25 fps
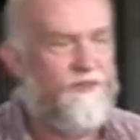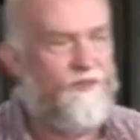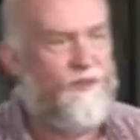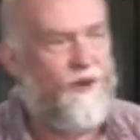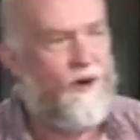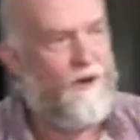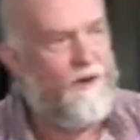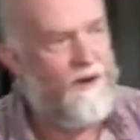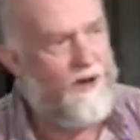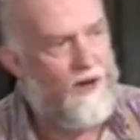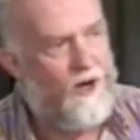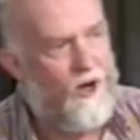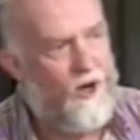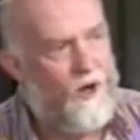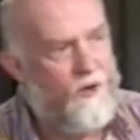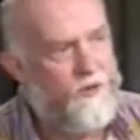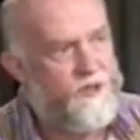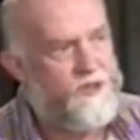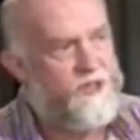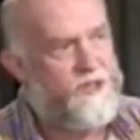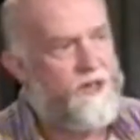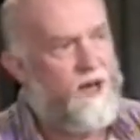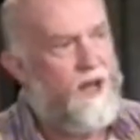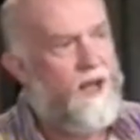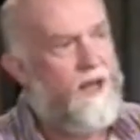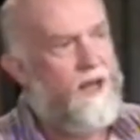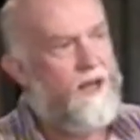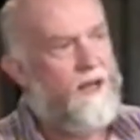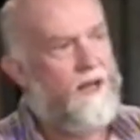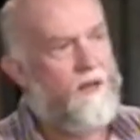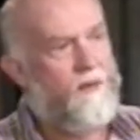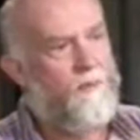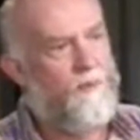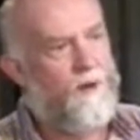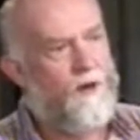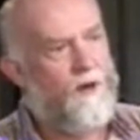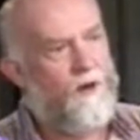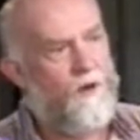very lowest in the
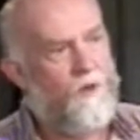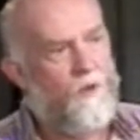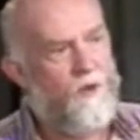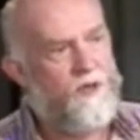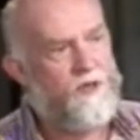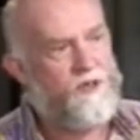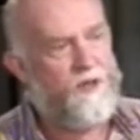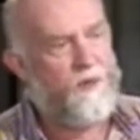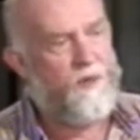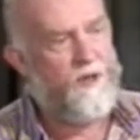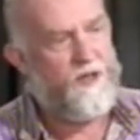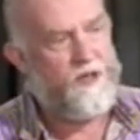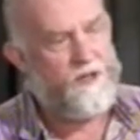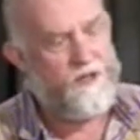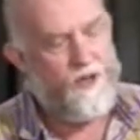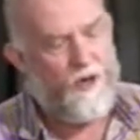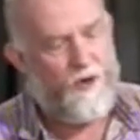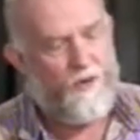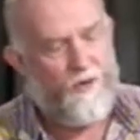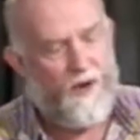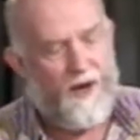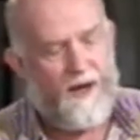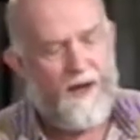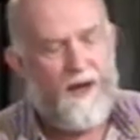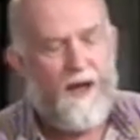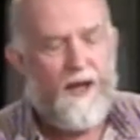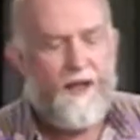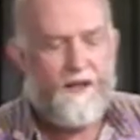middle of winter when there's no rain.